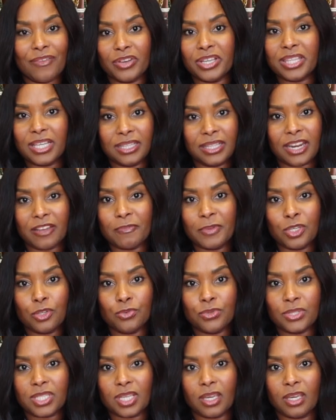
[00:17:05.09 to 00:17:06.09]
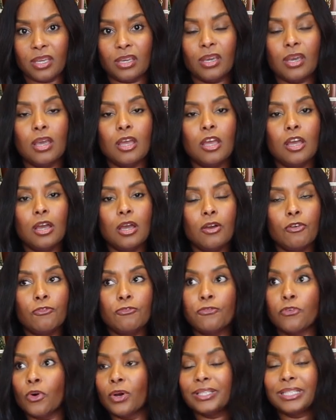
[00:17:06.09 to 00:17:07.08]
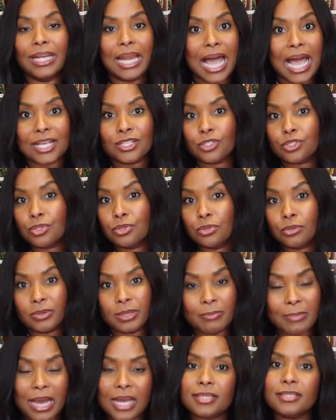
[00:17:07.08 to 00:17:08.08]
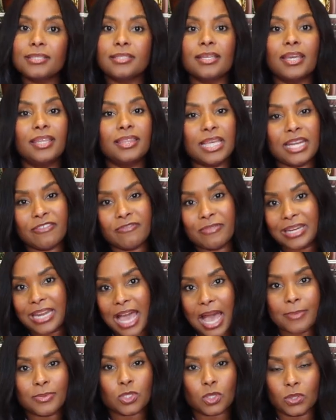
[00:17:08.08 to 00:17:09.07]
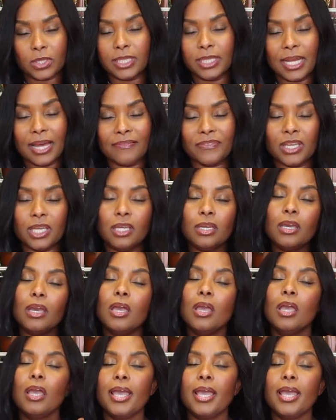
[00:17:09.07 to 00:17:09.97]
everything that I've been using for the last 2-3 months, and that I've been absolutely loving.